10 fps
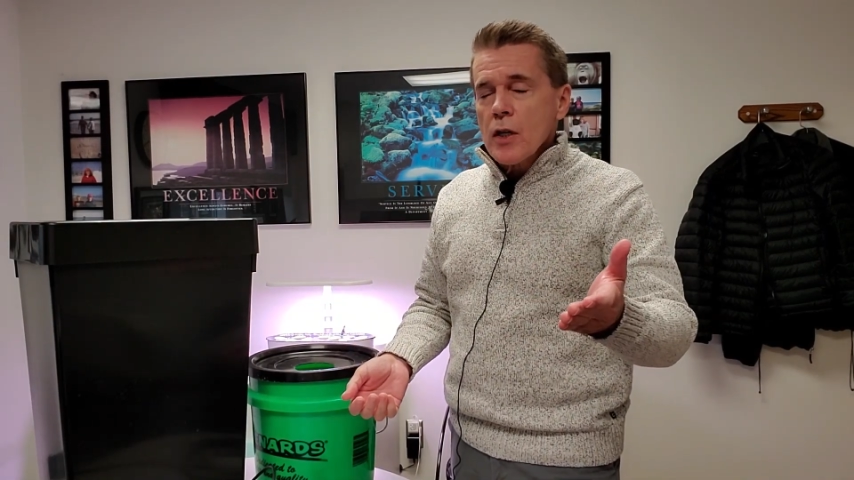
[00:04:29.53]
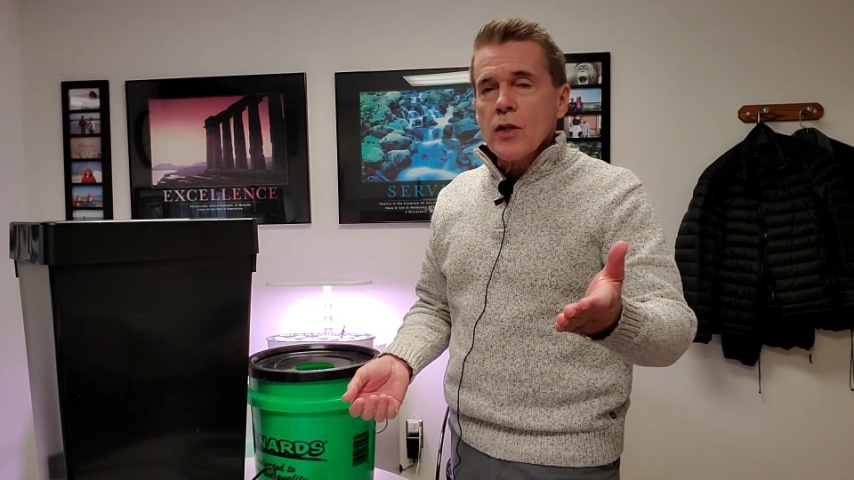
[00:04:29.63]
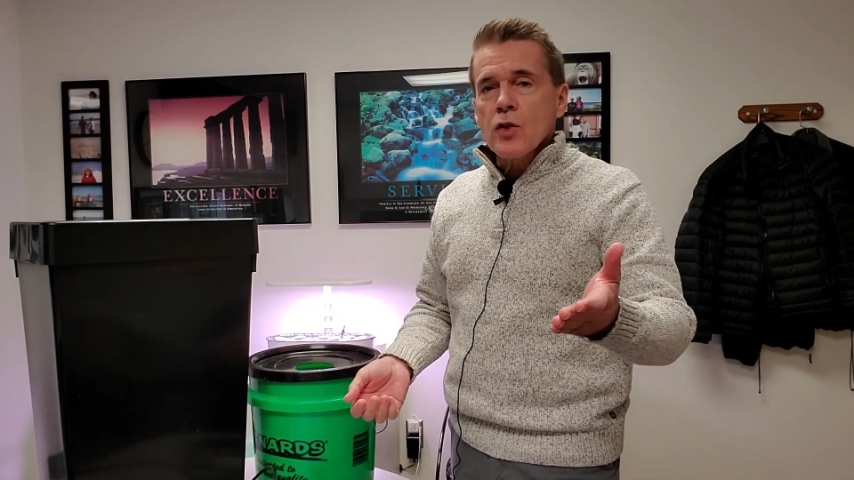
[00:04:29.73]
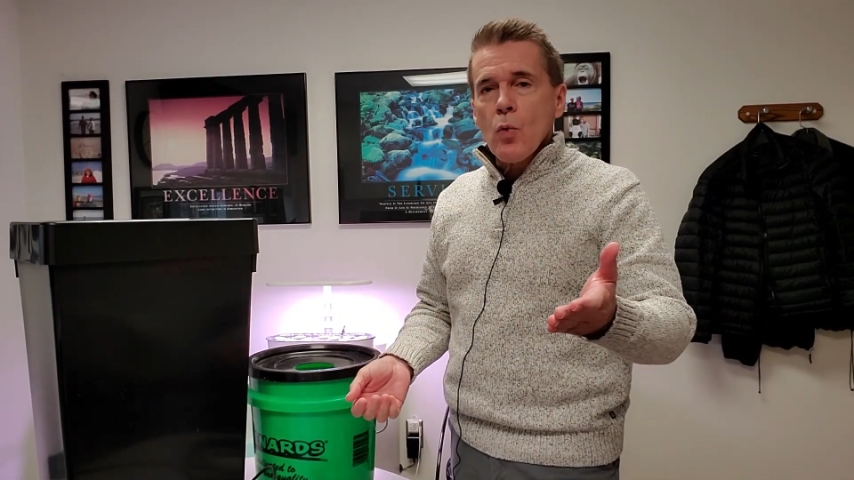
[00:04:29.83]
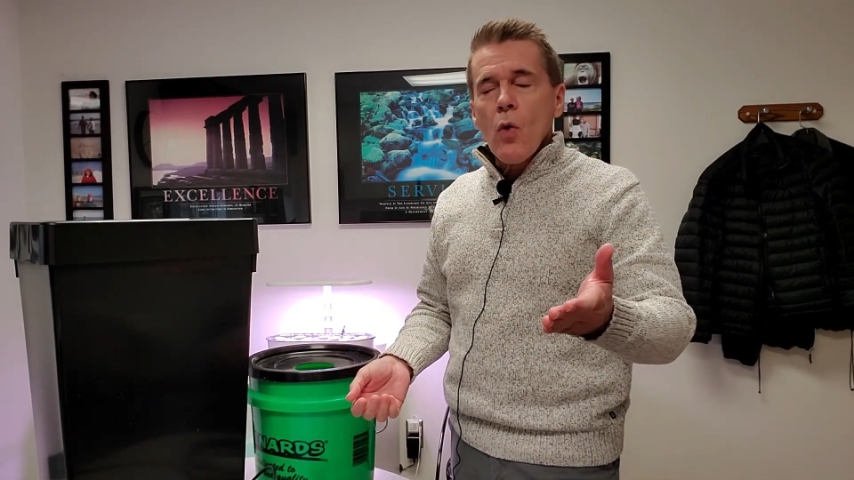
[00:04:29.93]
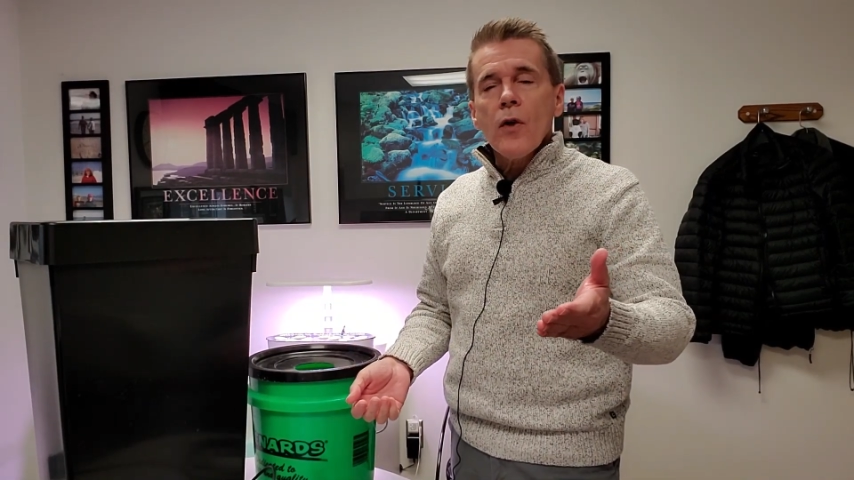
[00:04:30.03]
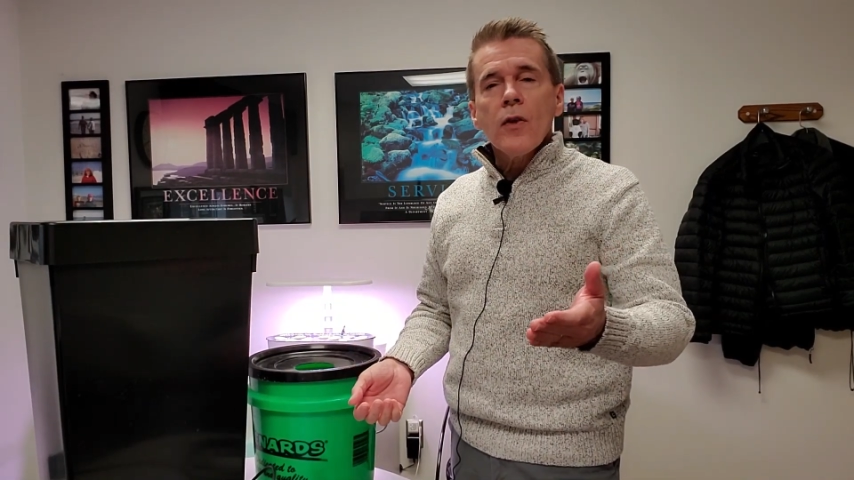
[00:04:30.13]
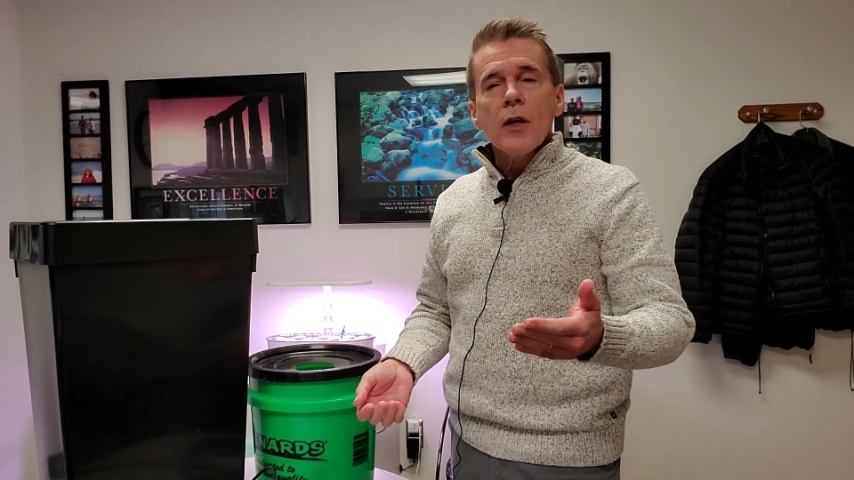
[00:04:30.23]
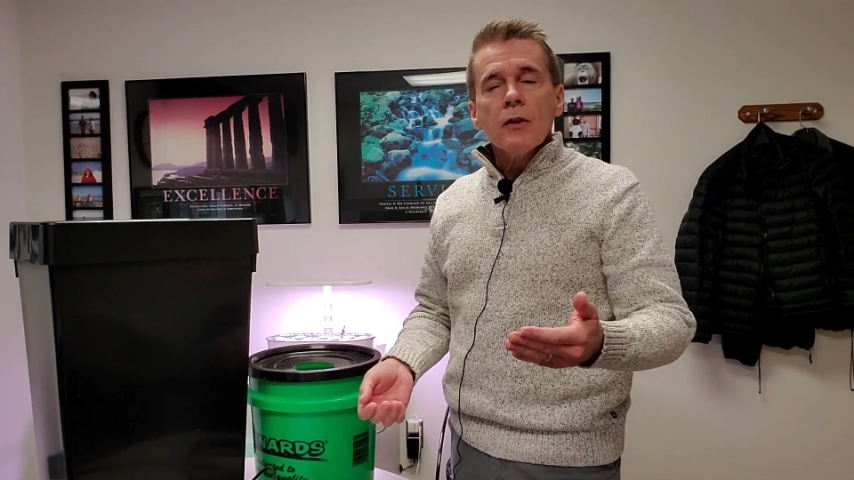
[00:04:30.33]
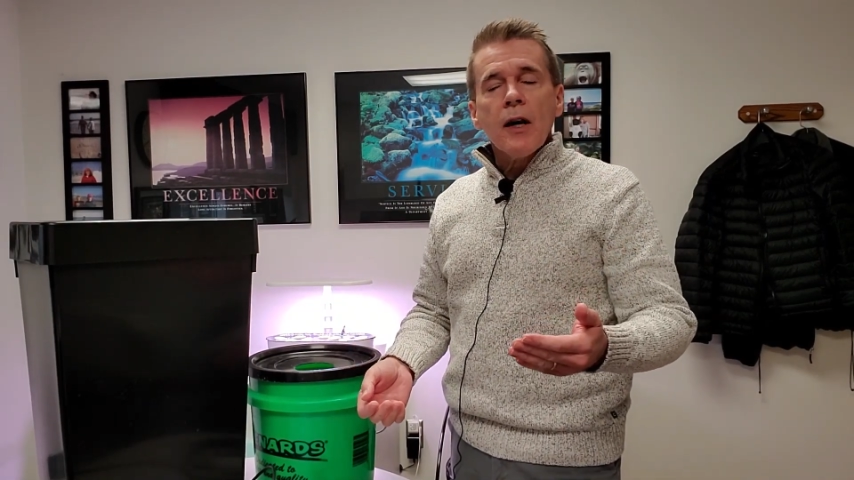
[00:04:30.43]
is the one
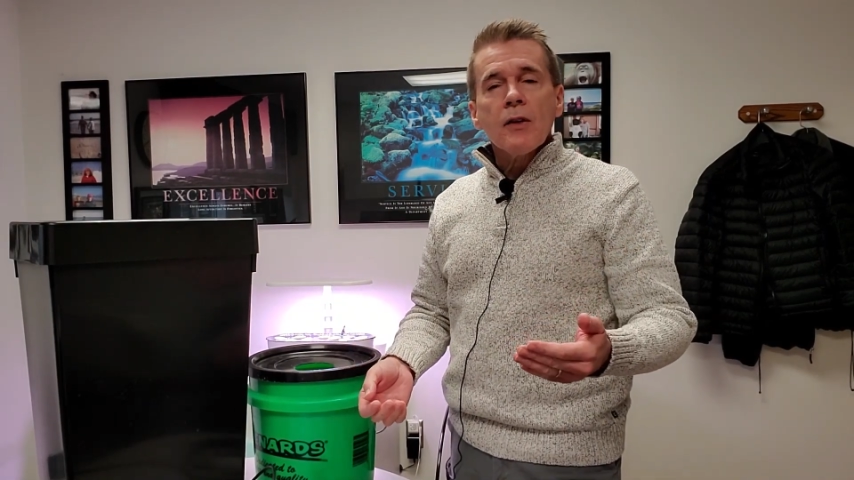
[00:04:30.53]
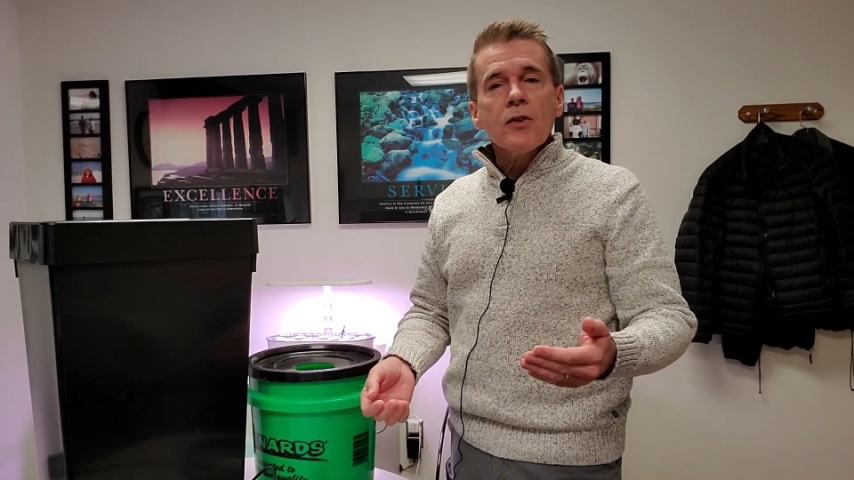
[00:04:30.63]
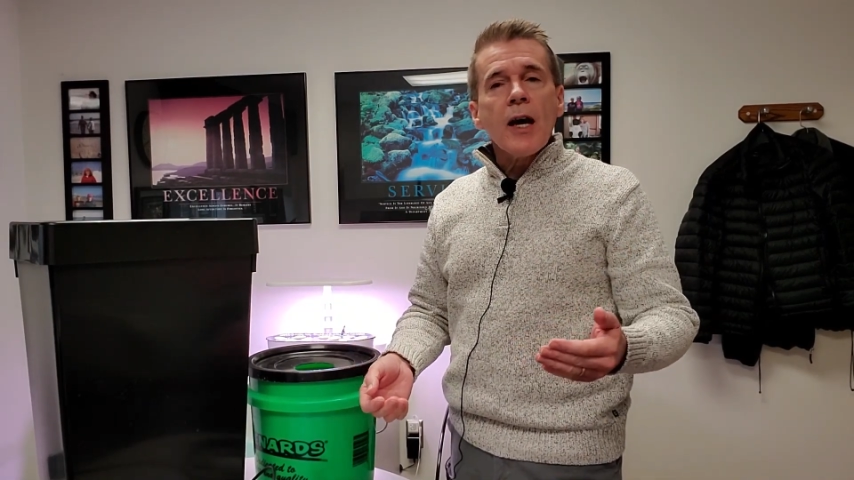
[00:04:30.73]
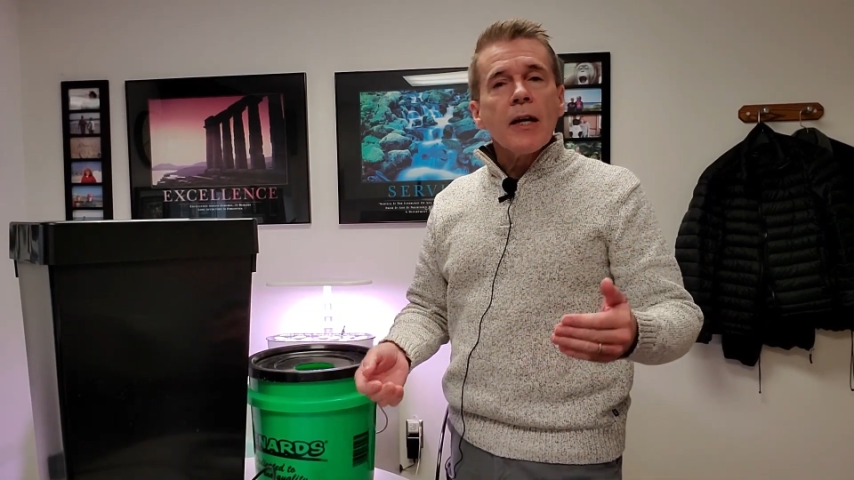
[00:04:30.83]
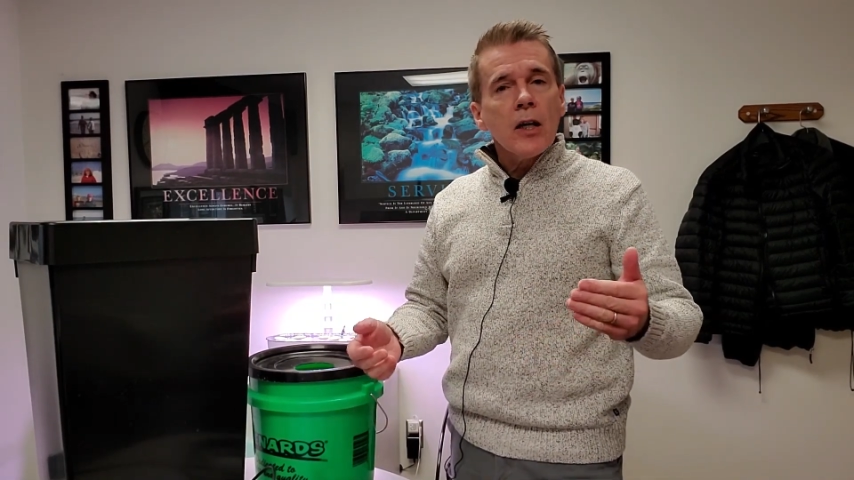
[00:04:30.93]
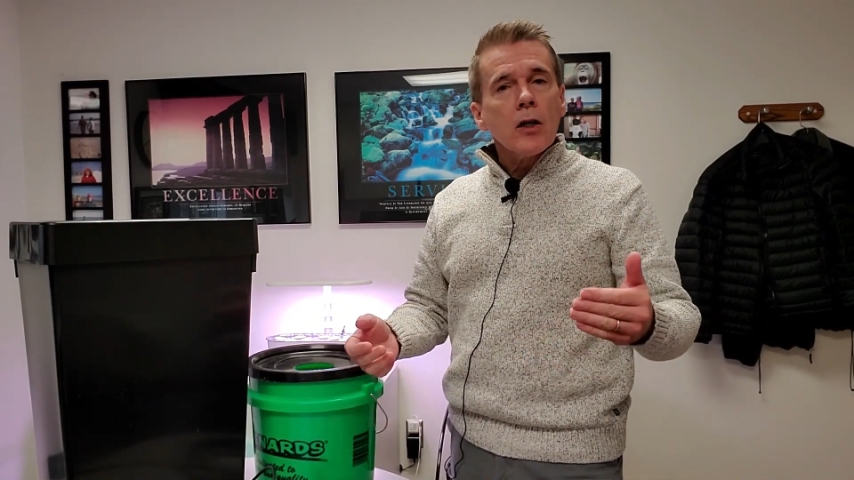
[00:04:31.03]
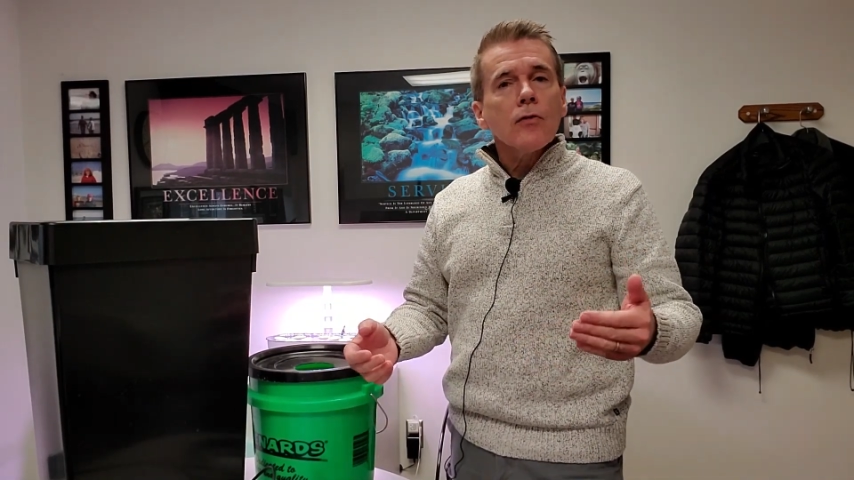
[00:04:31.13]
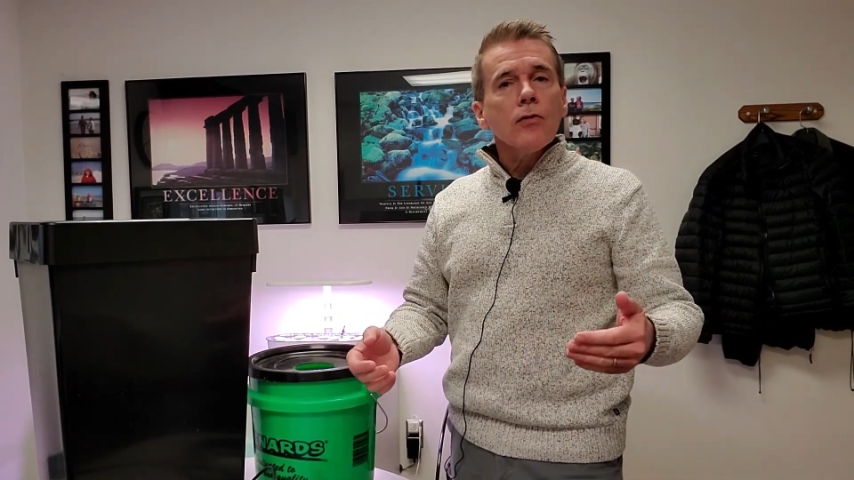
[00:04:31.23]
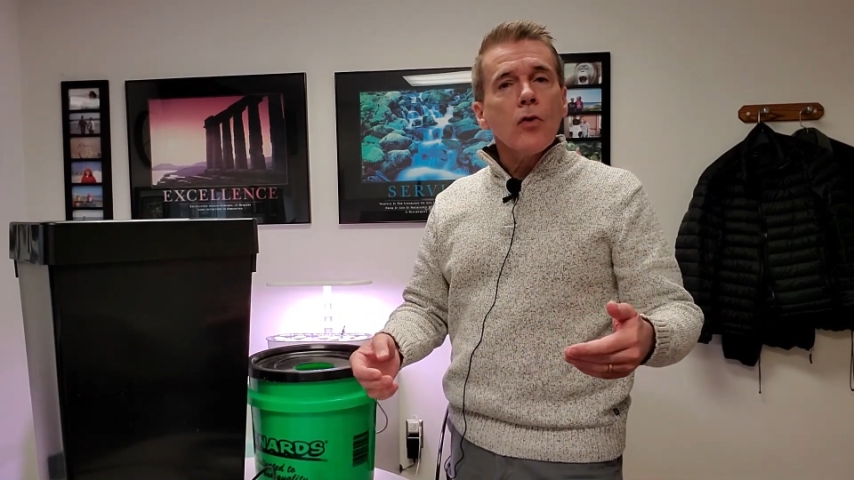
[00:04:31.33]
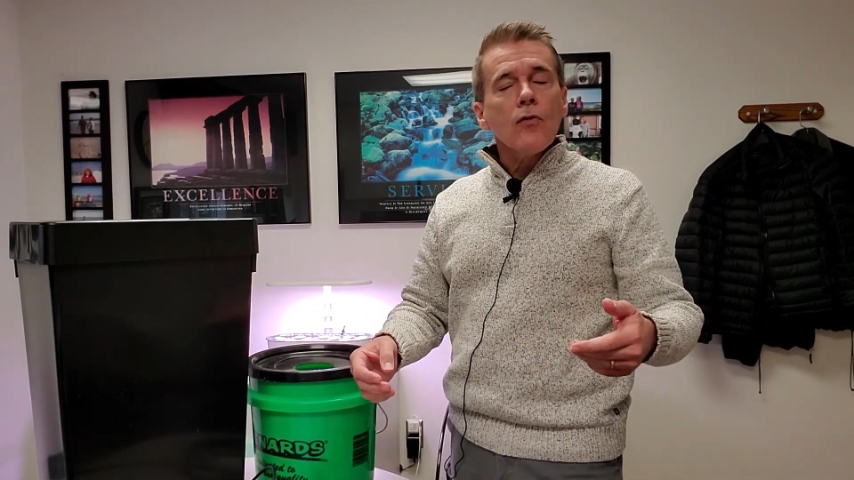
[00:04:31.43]
that allows that Kerick
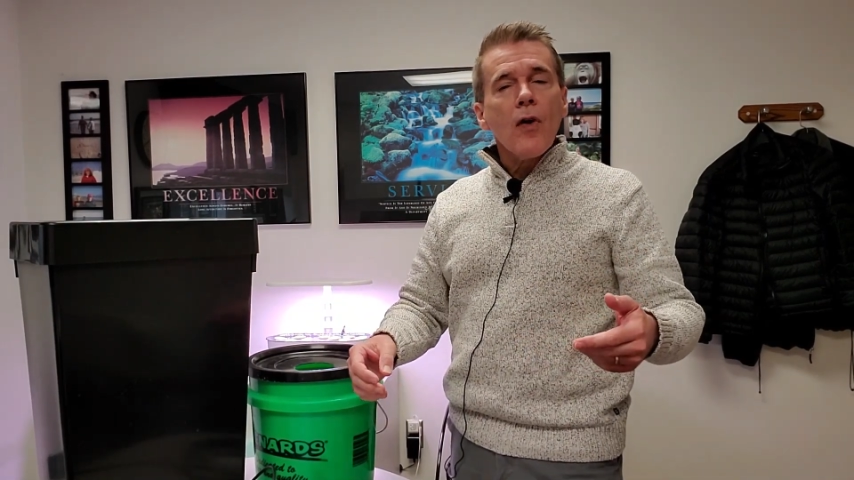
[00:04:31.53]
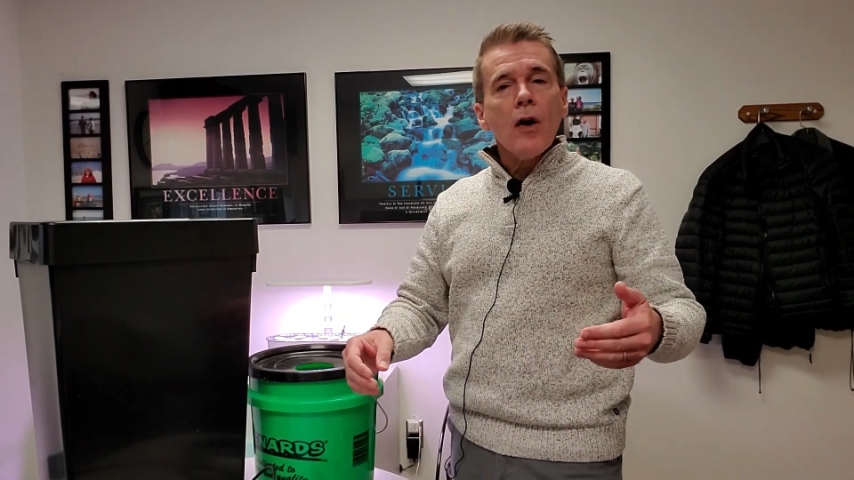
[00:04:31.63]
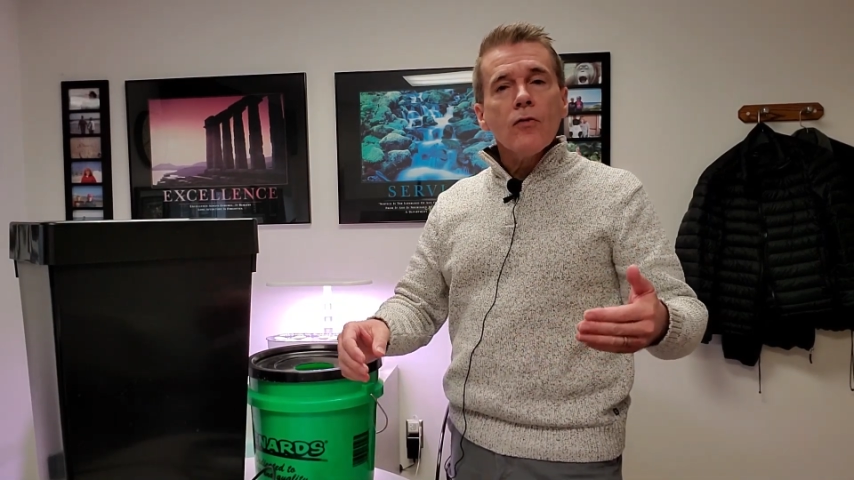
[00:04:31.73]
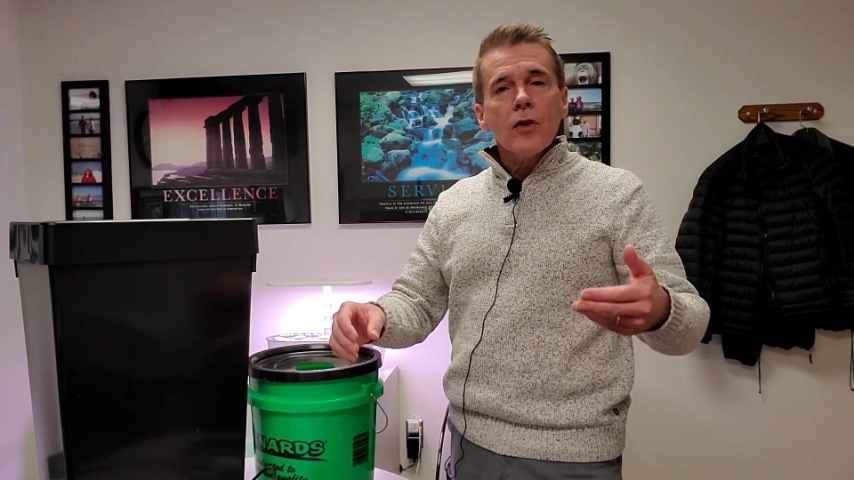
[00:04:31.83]
float valve